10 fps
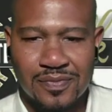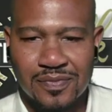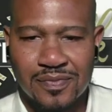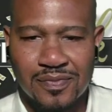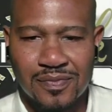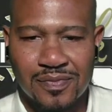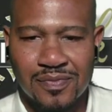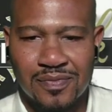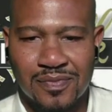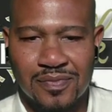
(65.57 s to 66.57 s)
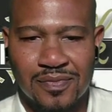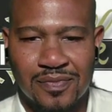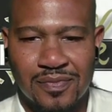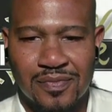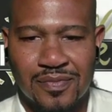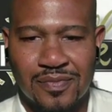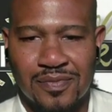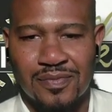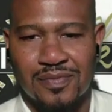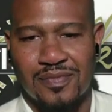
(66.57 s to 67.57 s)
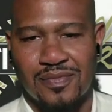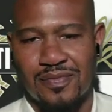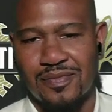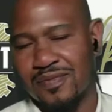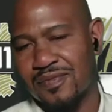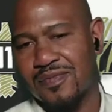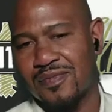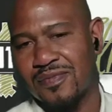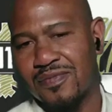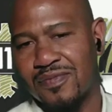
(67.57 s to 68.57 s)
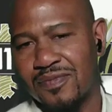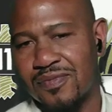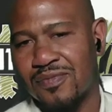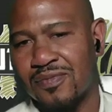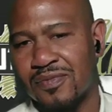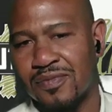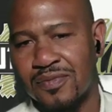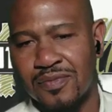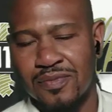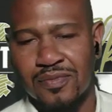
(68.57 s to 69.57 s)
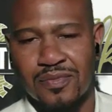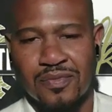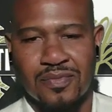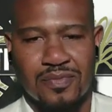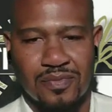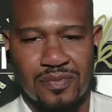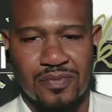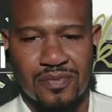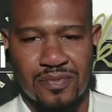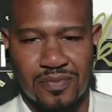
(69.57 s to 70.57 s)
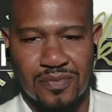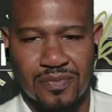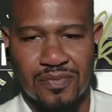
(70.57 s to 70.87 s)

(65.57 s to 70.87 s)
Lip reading: The person shown says nothing.